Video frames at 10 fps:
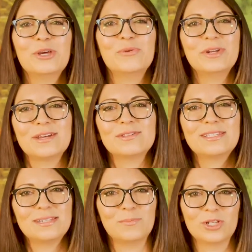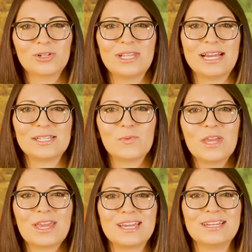who announced similar last
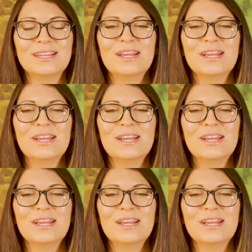weekend.